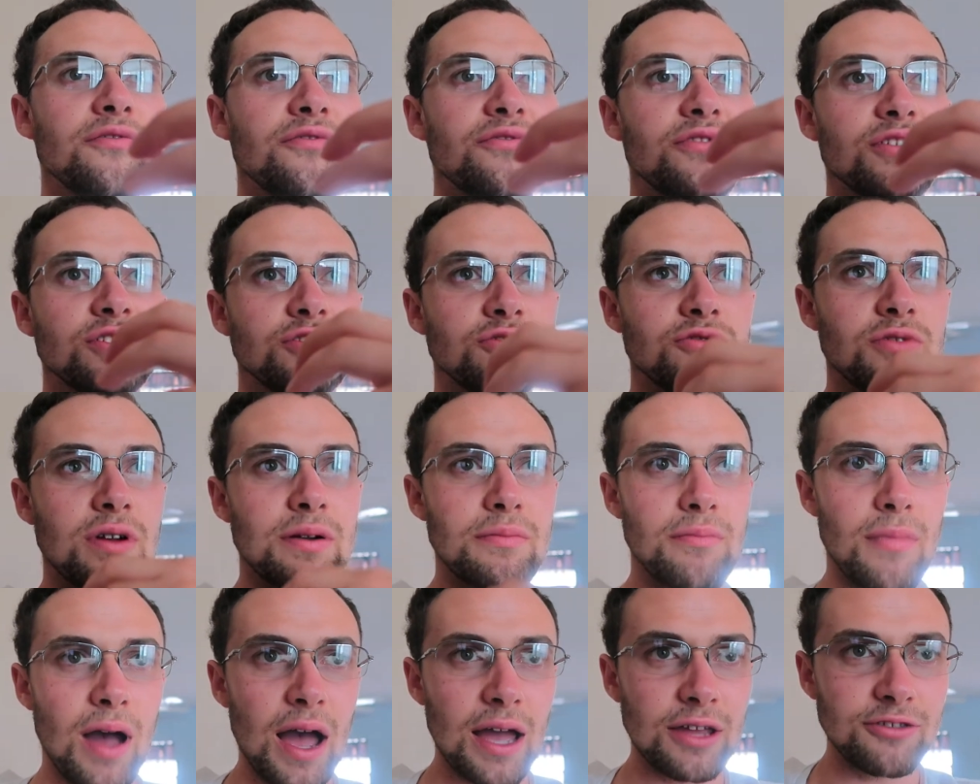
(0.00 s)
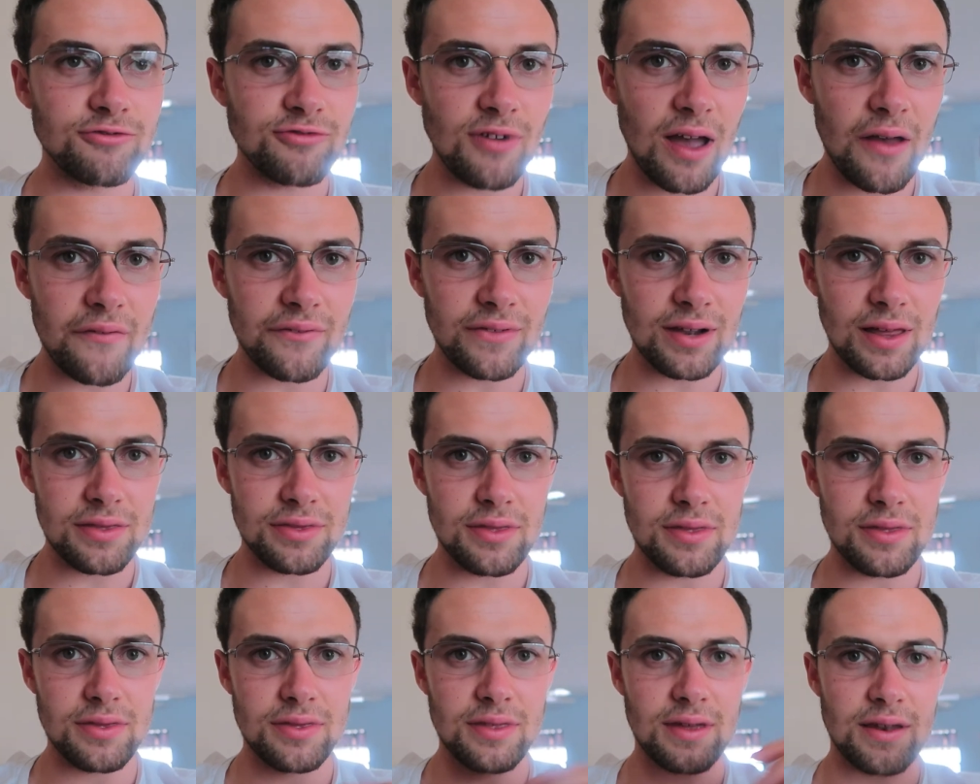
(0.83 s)
for doing my driving
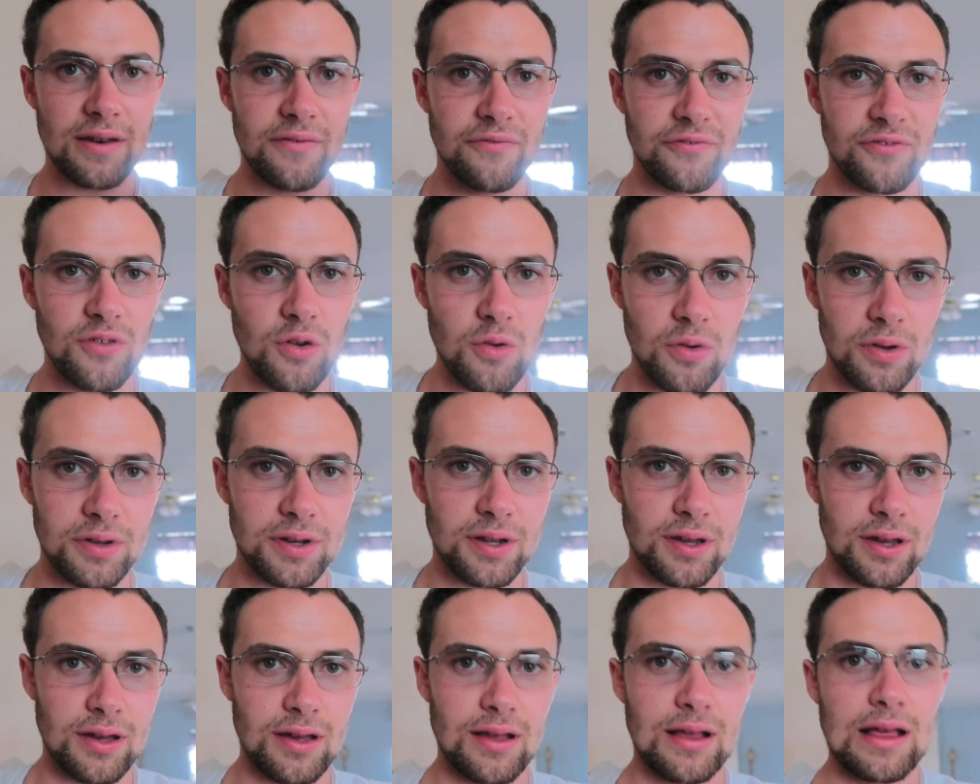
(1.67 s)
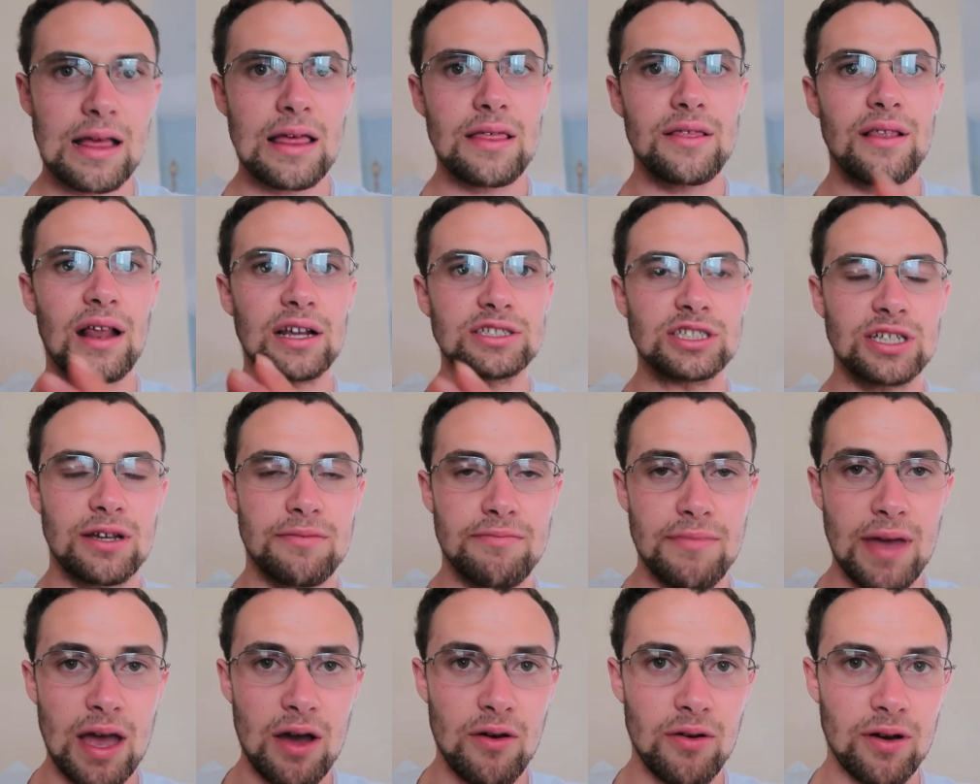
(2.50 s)
lessons in Florida /
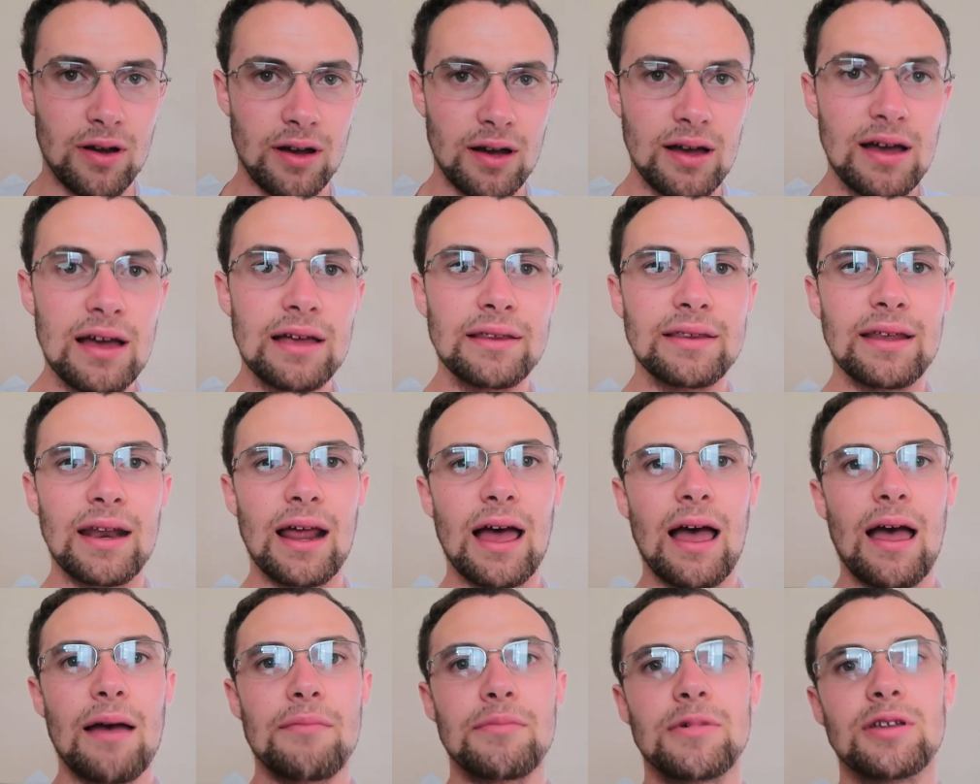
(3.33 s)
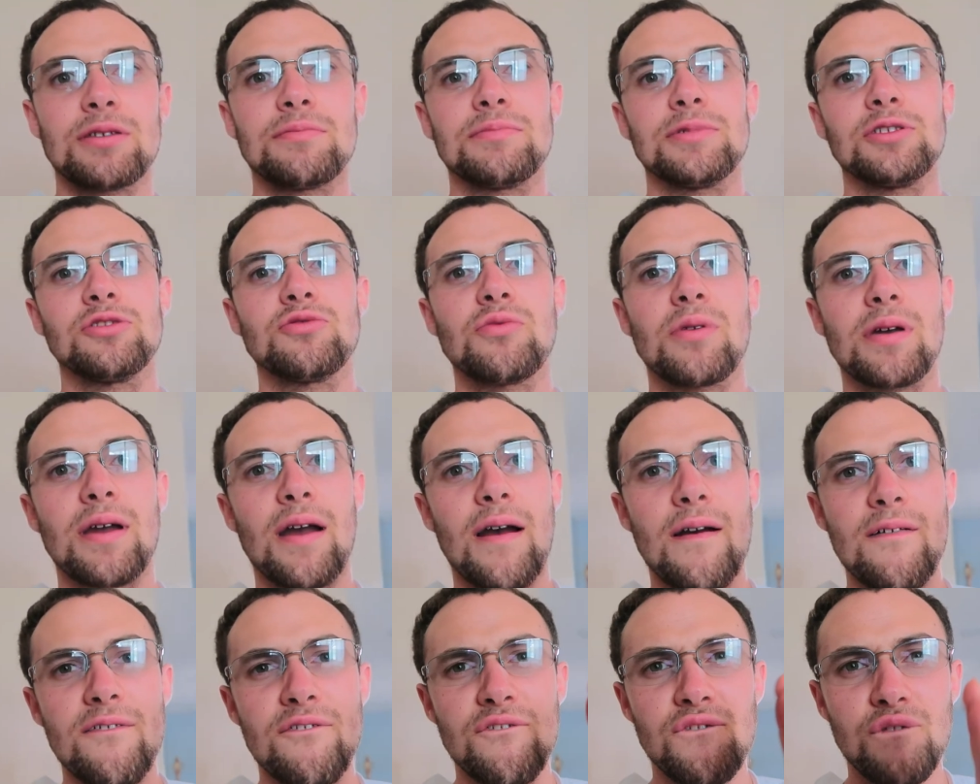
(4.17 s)
America, then I'm gonna be doing
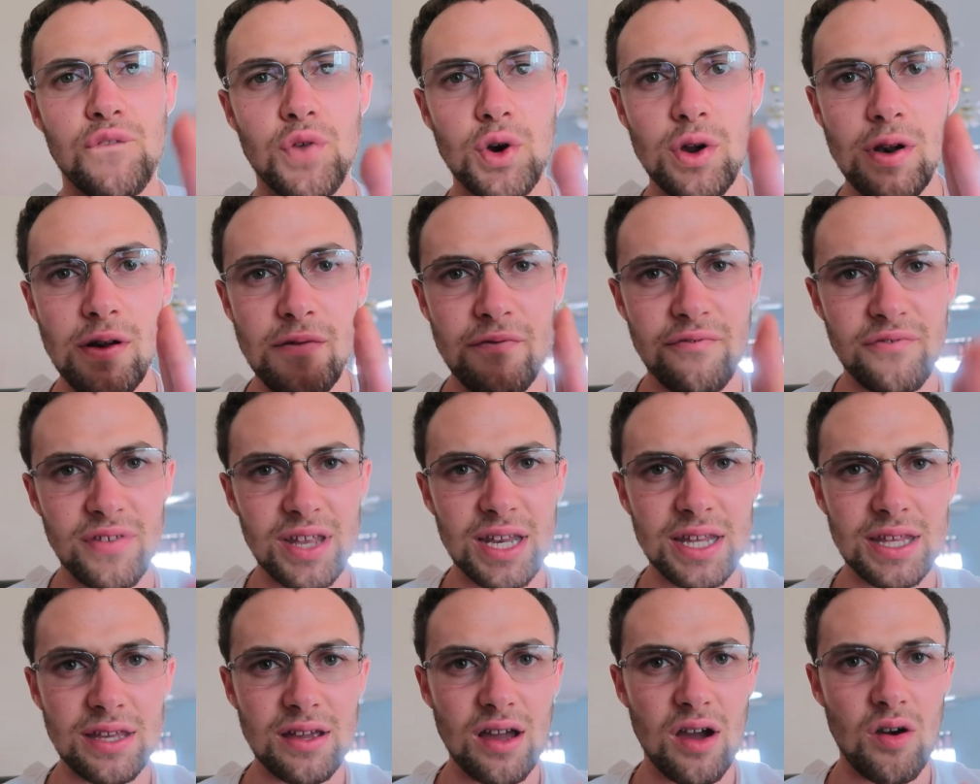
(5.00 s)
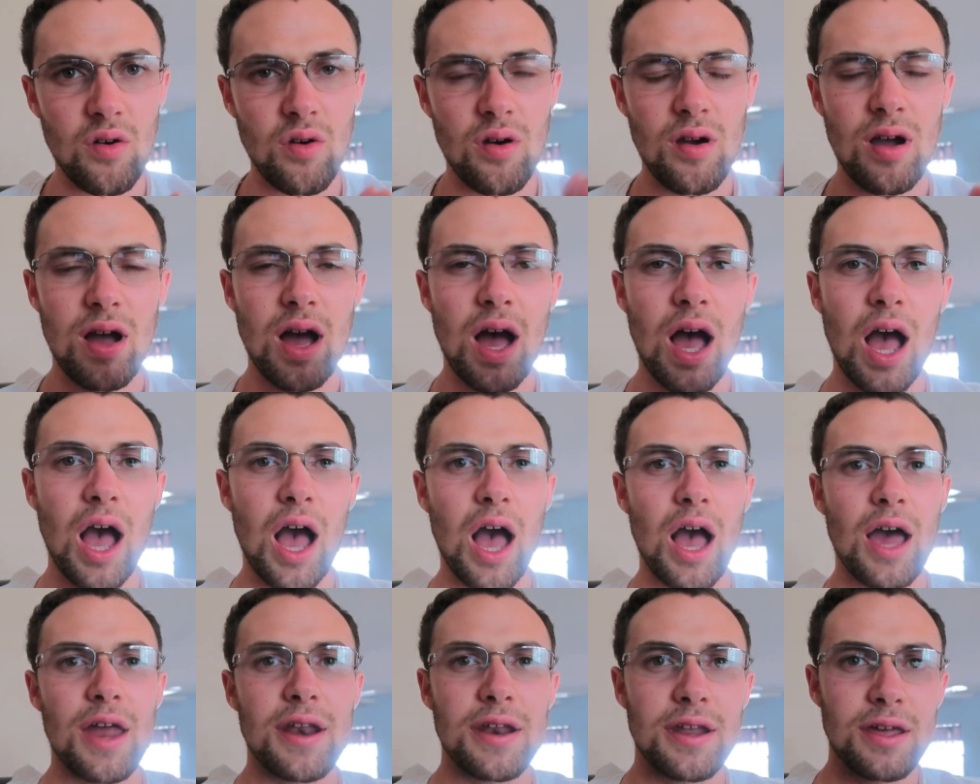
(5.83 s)
a full video
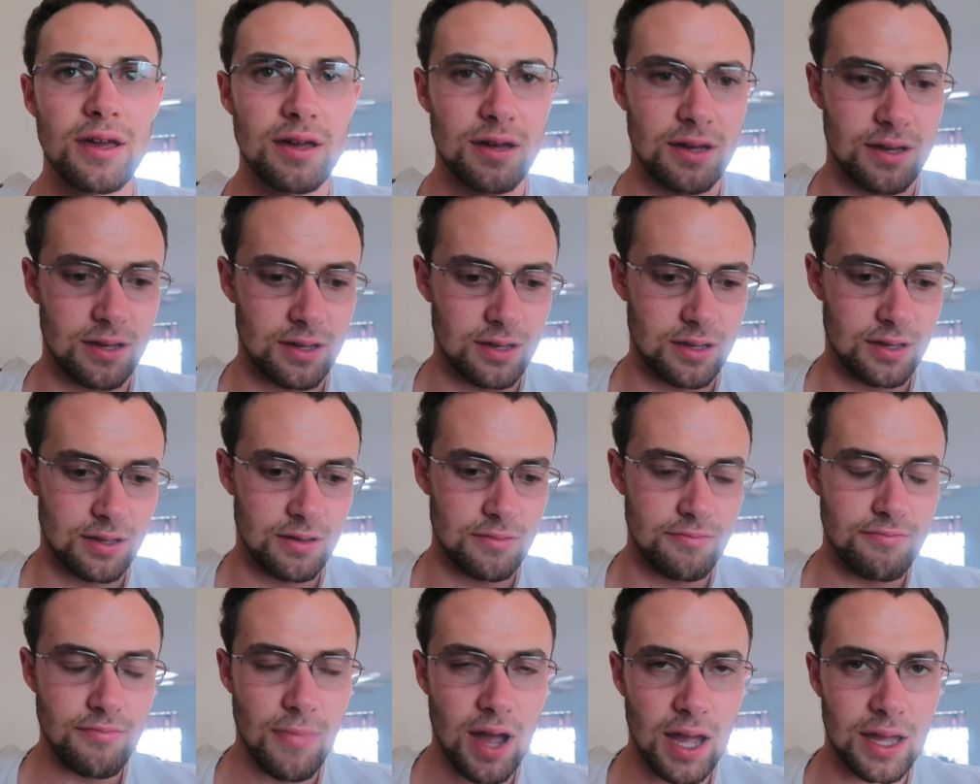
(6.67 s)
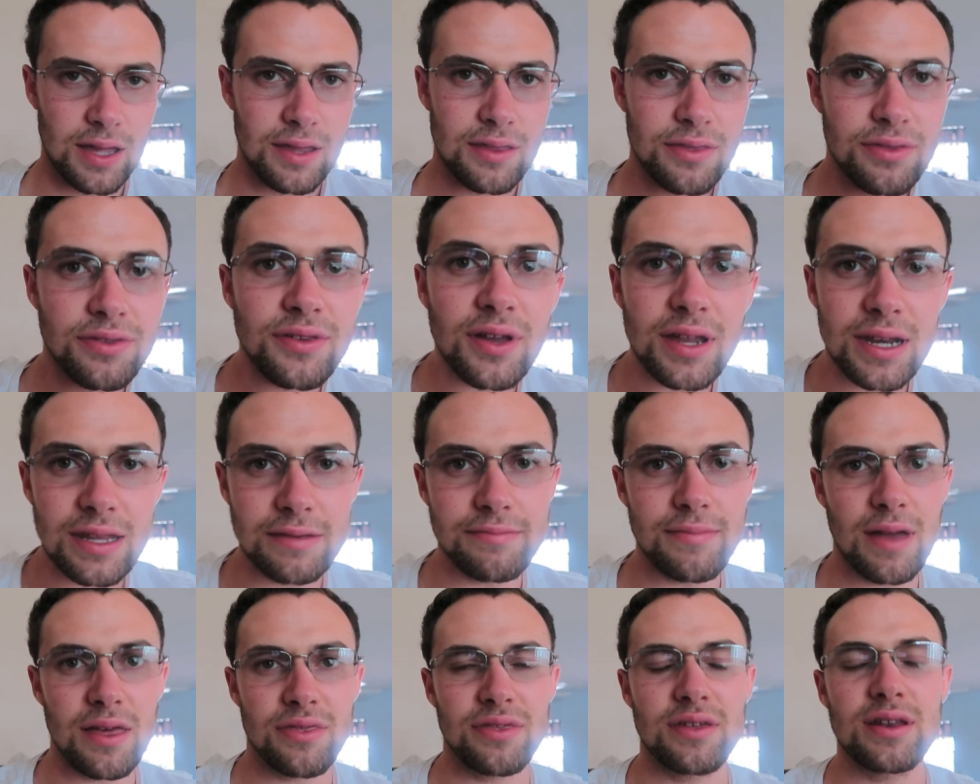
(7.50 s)
on my study
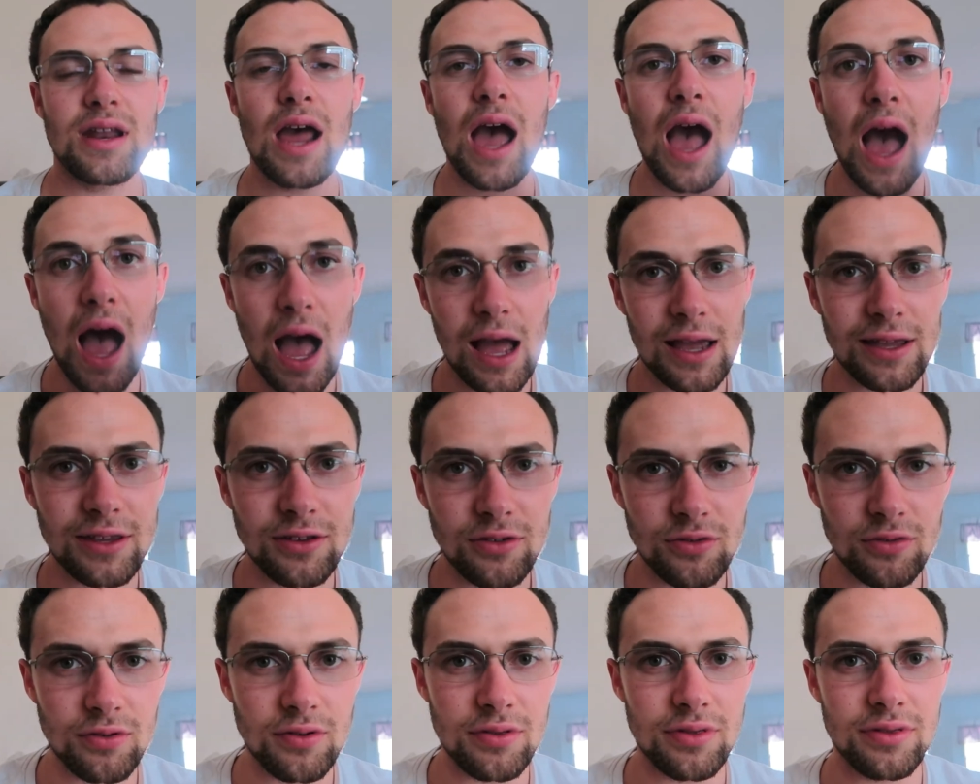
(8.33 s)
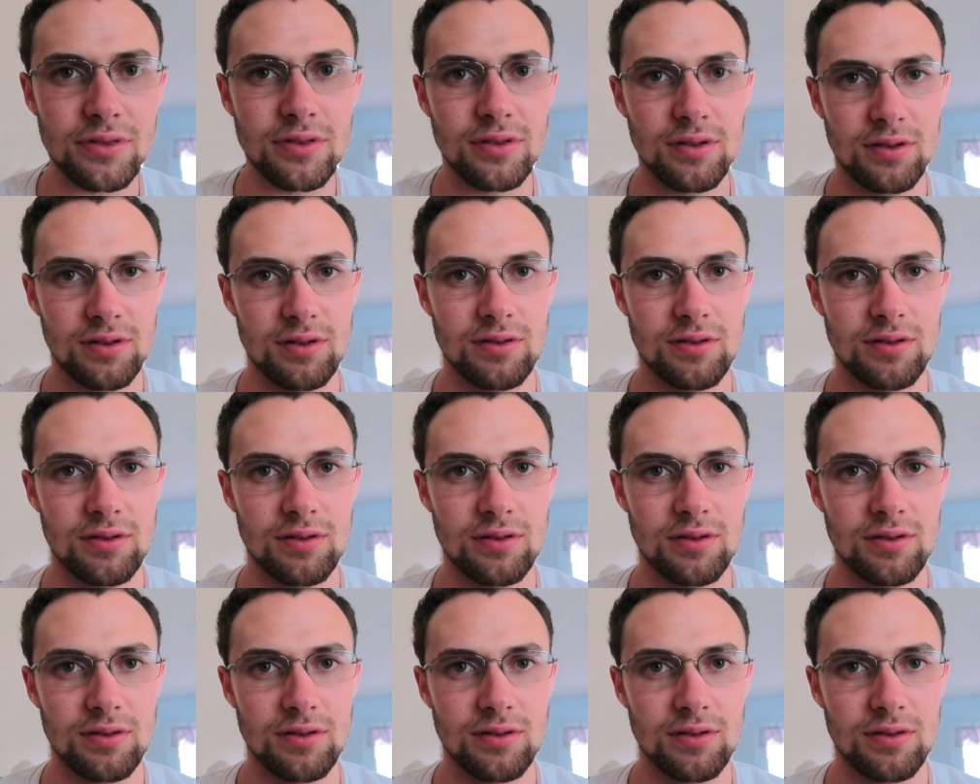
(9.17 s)
method I used